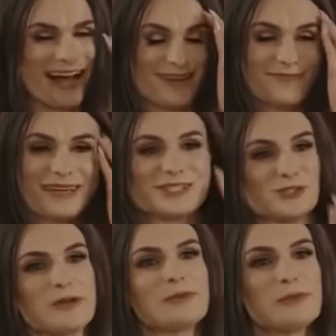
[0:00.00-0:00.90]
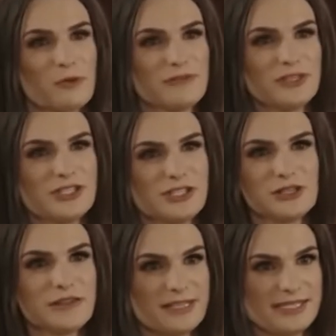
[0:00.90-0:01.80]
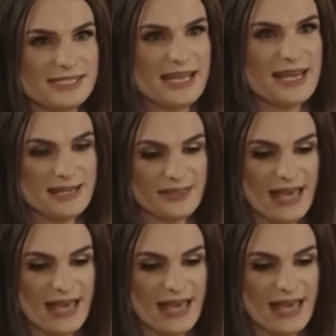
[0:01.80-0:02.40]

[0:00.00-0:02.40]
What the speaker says: I am extremely privileged to live in a state